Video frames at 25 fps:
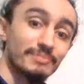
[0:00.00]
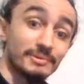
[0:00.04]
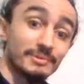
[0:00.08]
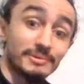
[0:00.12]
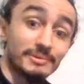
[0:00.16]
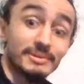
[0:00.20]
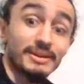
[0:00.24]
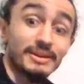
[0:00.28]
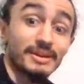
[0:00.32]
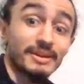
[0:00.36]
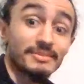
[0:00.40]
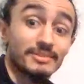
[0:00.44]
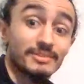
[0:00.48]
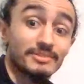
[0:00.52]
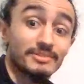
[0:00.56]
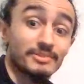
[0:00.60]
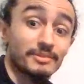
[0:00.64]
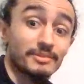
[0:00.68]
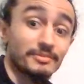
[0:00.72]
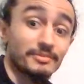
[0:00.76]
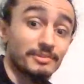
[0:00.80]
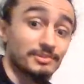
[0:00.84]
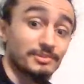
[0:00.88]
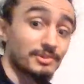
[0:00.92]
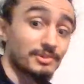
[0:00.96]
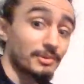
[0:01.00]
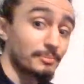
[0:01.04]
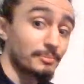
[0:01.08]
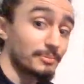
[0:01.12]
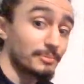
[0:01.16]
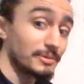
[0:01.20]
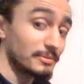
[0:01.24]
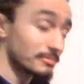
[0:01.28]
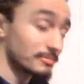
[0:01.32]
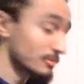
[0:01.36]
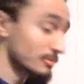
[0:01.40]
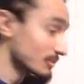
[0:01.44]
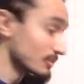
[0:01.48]
I have the silver
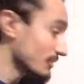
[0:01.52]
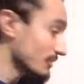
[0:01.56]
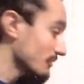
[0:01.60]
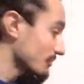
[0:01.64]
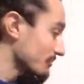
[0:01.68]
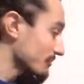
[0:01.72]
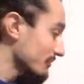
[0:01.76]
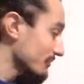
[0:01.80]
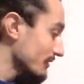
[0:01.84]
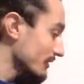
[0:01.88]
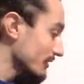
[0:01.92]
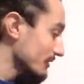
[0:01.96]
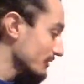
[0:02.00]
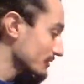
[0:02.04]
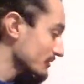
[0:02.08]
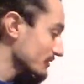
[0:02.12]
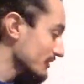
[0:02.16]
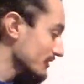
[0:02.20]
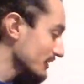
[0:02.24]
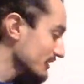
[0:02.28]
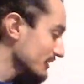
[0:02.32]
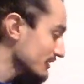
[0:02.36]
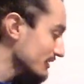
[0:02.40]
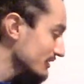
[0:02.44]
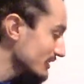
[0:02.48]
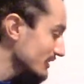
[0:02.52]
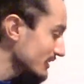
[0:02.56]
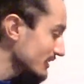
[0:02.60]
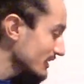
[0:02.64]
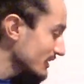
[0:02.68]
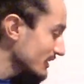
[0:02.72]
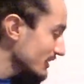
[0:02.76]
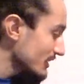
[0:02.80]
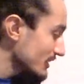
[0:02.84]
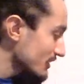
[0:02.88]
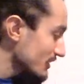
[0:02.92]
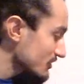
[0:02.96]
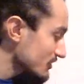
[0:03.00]
Sharpie, so I'll just kind of
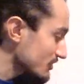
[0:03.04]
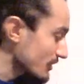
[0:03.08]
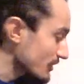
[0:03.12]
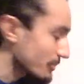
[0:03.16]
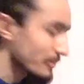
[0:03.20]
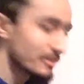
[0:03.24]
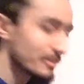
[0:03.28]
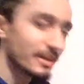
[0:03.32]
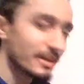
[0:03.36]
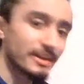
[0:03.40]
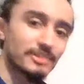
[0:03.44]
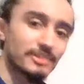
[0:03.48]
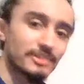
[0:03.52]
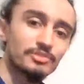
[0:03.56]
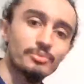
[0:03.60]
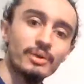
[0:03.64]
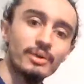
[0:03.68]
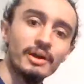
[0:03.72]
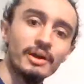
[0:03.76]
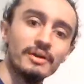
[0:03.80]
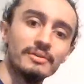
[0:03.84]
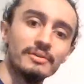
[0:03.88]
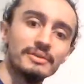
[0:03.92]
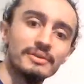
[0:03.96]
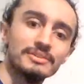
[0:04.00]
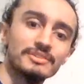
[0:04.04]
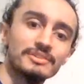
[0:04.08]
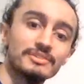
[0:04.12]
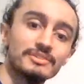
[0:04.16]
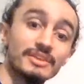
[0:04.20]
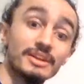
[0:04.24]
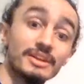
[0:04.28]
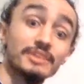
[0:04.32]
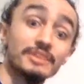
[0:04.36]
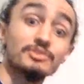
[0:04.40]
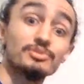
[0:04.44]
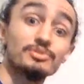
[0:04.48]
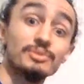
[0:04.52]
Sharpie that as well and just
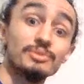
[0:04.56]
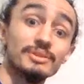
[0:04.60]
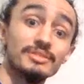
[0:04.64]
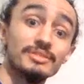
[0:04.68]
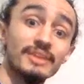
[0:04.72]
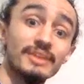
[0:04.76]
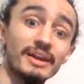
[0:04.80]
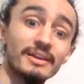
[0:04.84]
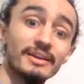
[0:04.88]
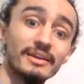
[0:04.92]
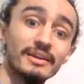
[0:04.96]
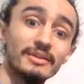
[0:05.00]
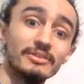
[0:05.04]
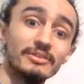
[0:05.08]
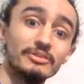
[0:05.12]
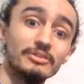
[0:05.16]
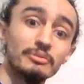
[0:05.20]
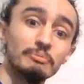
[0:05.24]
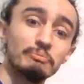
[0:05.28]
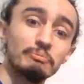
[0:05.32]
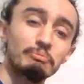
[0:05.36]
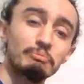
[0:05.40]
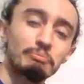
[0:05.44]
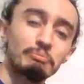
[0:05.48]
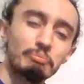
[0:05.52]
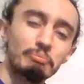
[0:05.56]
kind of treat that as,